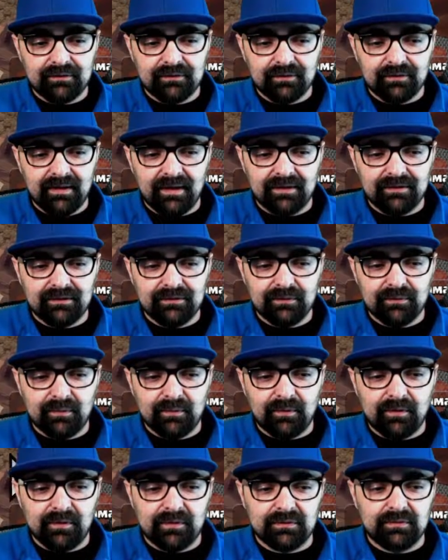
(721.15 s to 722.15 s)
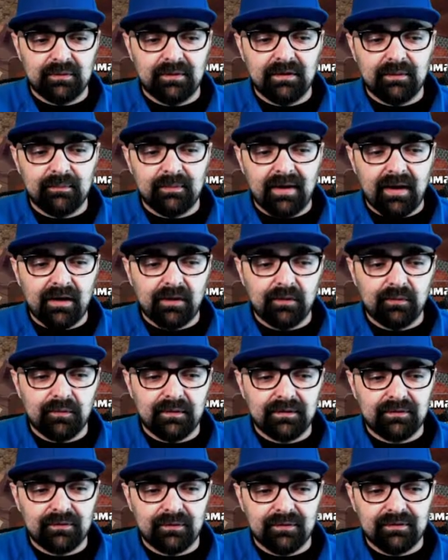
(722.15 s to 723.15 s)
So that's doing work as well. I'm
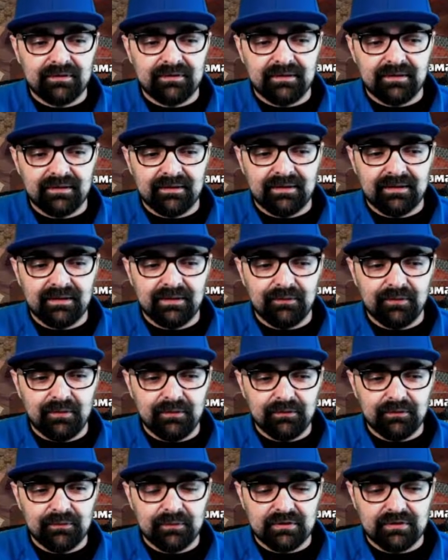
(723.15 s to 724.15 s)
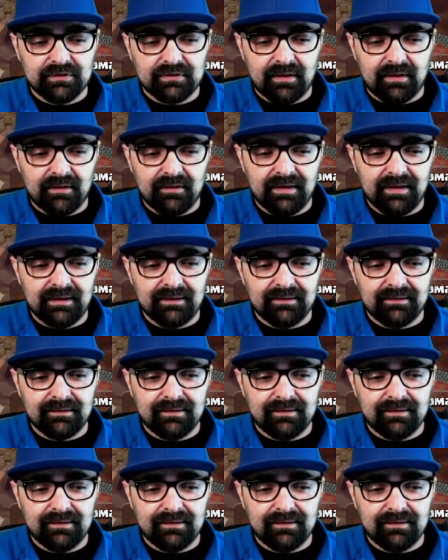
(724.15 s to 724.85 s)
aggroing towards the heroes, which is all right.